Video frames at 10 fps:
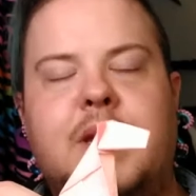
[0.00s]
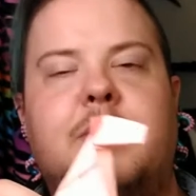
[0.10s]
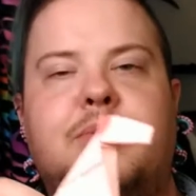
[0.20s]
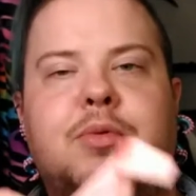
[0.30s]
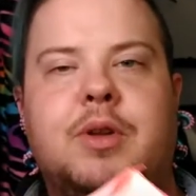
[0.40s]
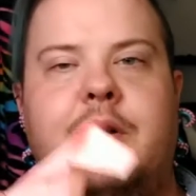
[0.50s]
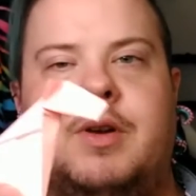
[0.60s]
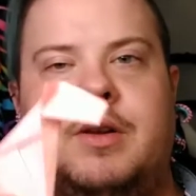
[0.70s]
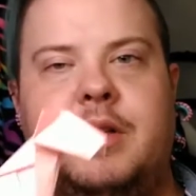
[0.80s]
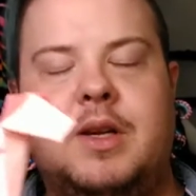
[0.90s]
Not Boo,
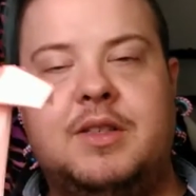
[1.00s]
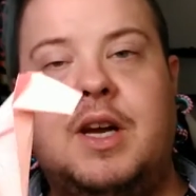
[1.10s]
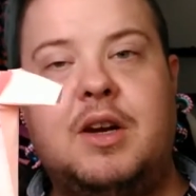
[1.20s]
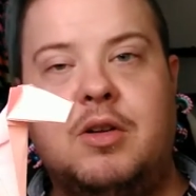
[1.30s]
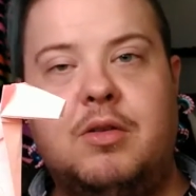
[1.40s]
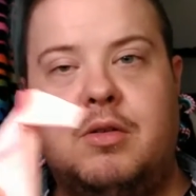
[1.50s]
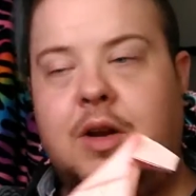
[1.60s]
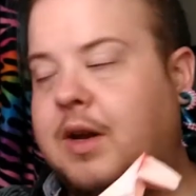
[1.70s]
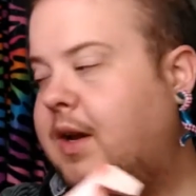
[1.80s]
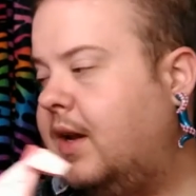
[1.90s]
Tucker.
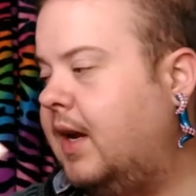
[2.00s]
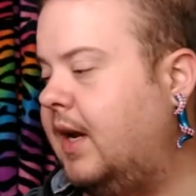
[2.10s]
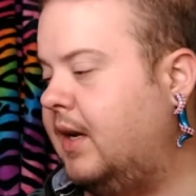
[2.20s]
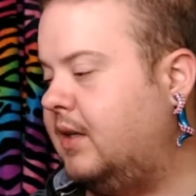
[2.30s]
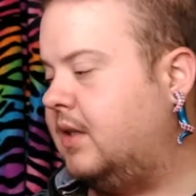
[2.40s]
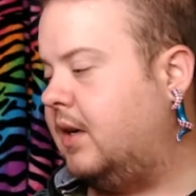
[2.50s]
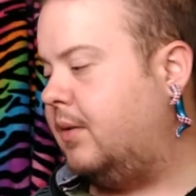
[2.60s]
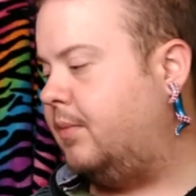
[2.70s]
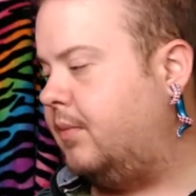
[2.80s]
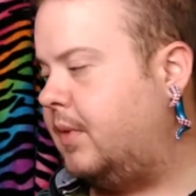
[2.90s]

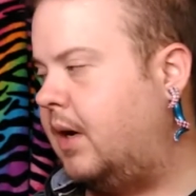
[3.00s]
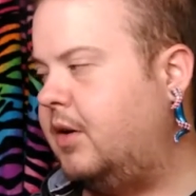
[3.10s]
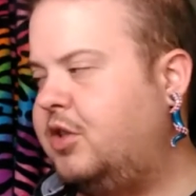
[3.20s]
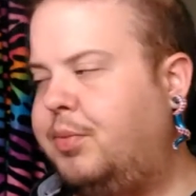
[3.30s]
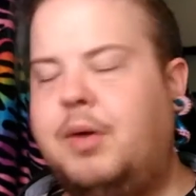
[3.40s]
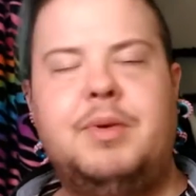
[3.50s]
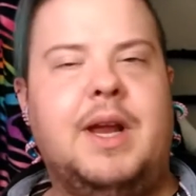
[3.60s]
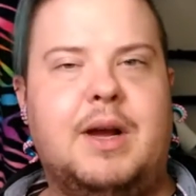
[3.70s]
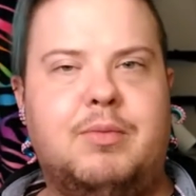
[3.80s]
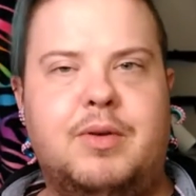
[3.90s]
And I should
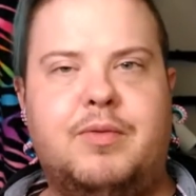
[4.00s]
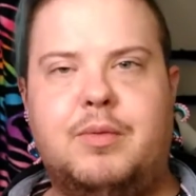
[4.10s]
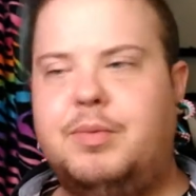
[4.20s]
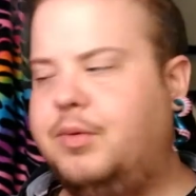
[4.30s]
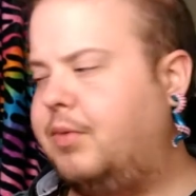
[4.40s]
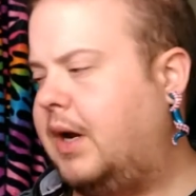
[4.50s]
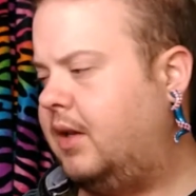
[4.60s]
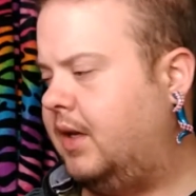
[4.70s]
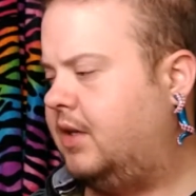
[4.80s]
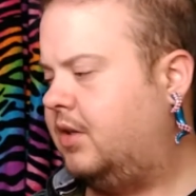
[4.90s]
probably add one for Boo
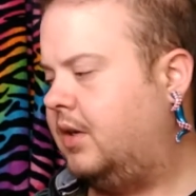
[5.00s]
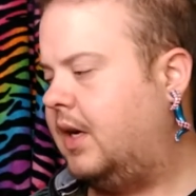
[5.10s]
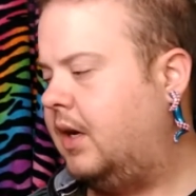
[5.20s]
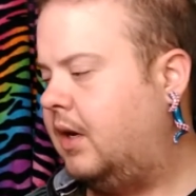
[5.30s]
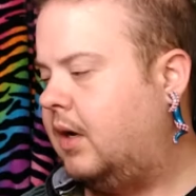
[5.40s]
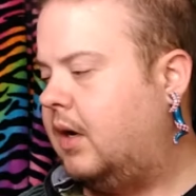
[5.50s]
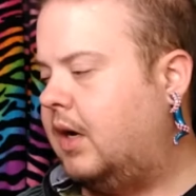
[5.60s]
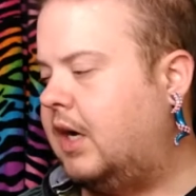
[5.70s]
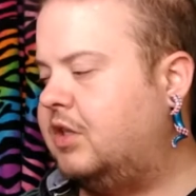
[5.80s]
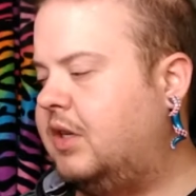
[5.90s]
Radley, shouldn't I?